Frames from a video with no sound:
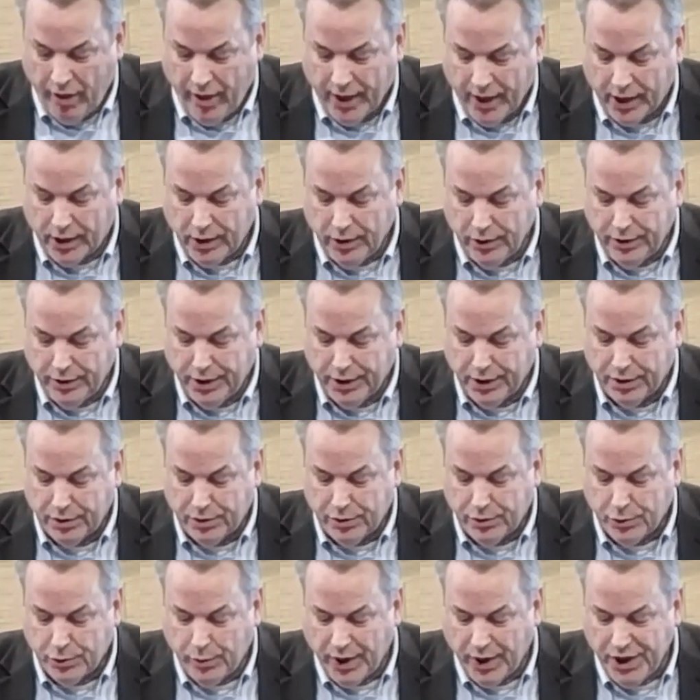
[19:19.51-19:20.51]
including
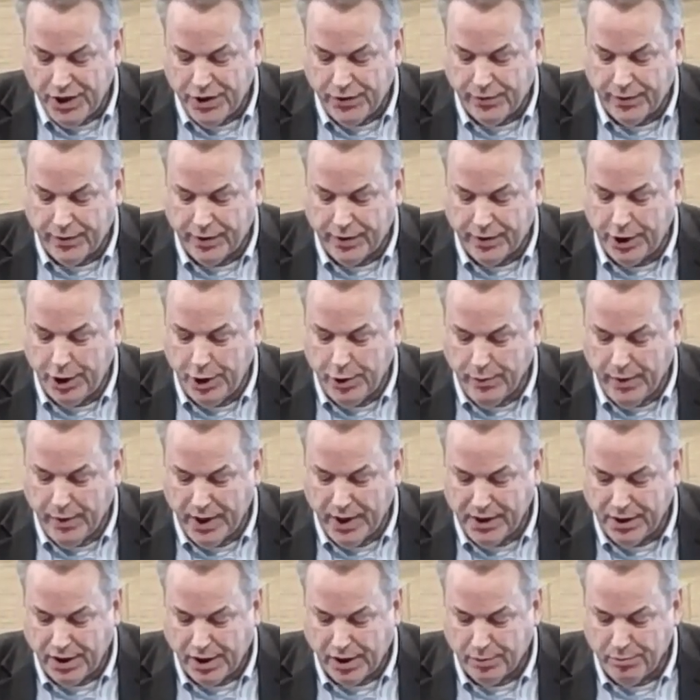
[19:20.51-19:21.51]
twice for the
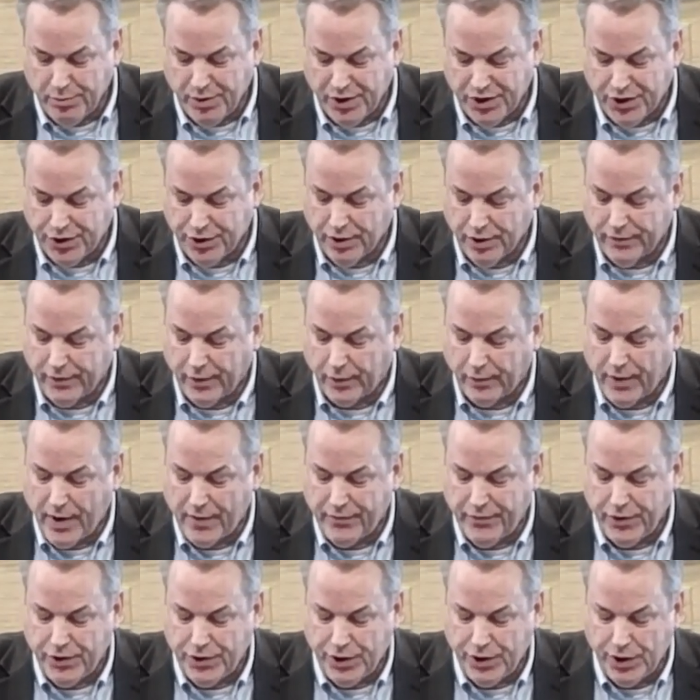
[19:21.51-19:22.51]
UN Commissioner for
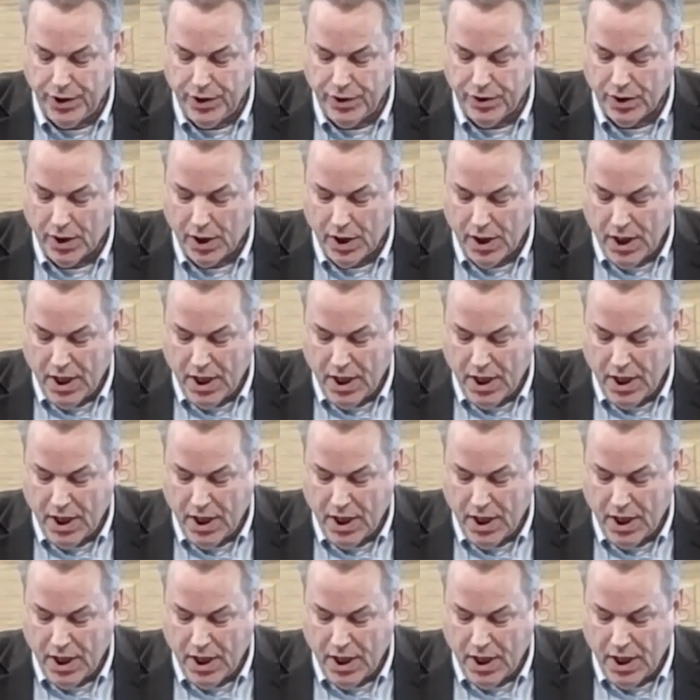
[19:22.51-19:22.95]
Refugees,